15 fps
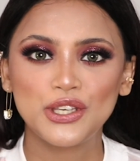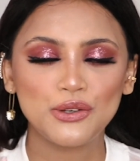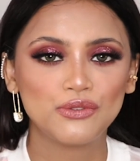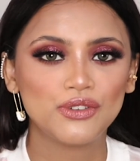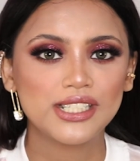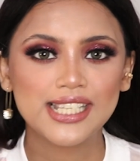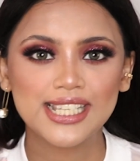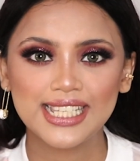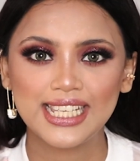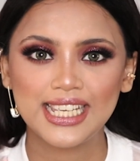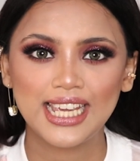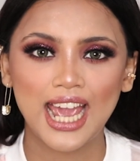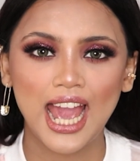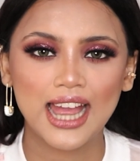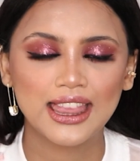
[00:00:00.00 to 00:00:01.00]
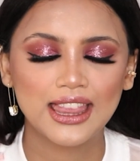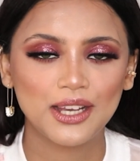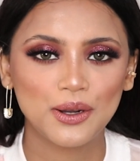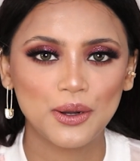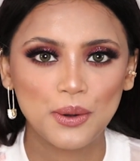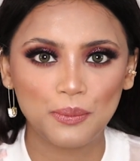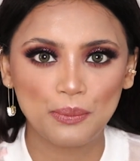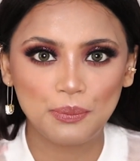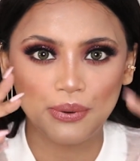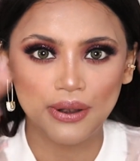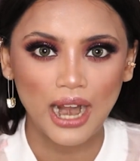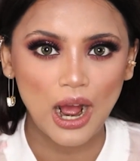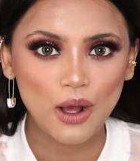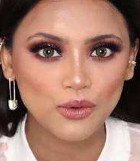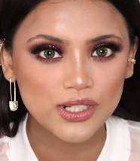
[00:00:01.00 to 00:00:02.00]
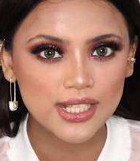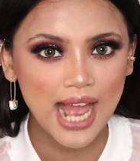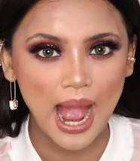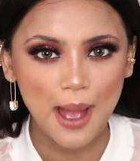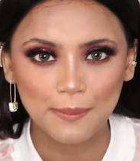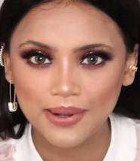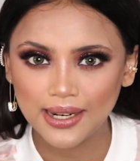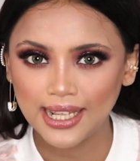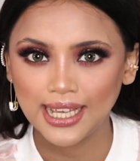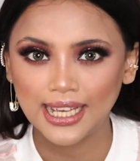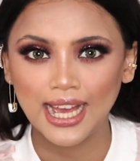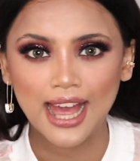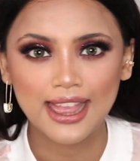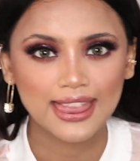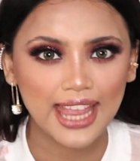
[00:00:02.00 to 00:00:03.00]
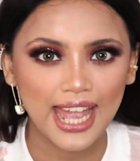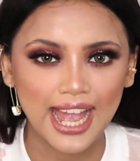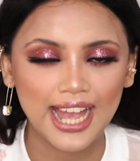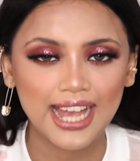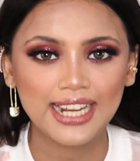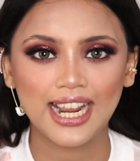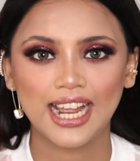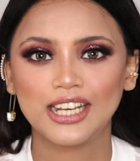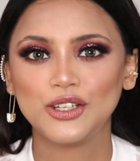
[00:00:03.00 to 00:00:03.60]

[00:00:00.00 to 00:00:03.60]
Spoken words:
you will see the brows happening there,